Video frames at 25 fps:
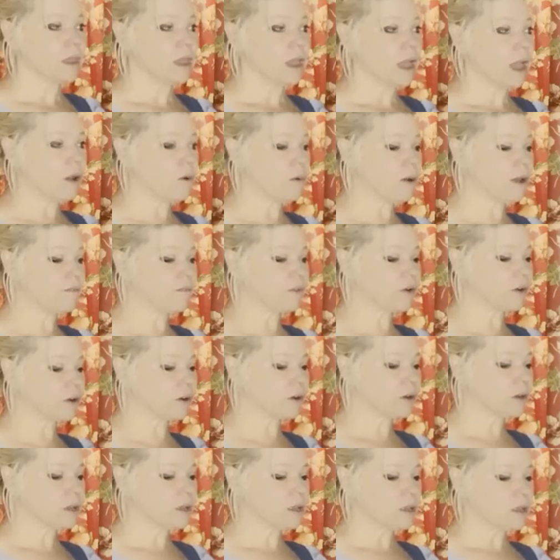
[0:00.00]

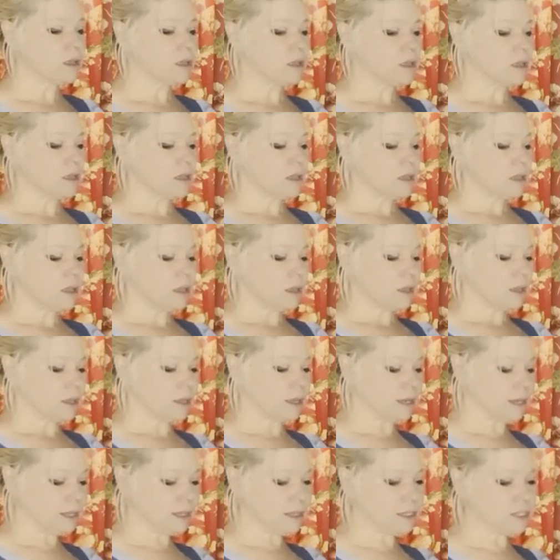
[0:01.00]
However,
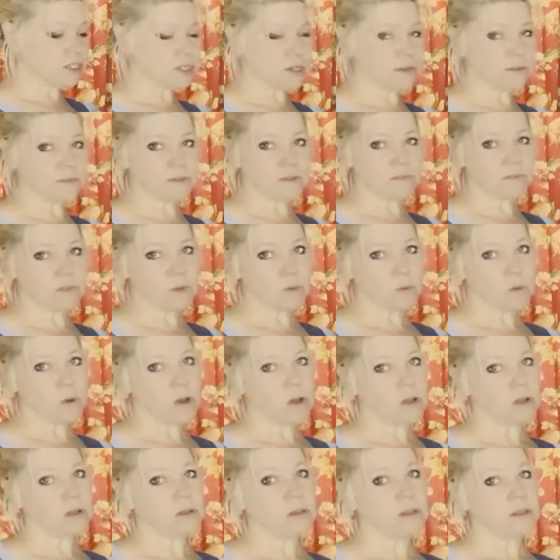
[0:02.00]
getting the shelves off the
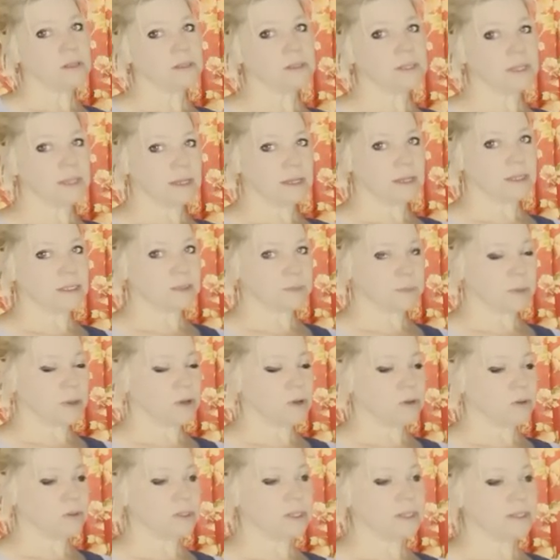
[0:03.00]
wall did expose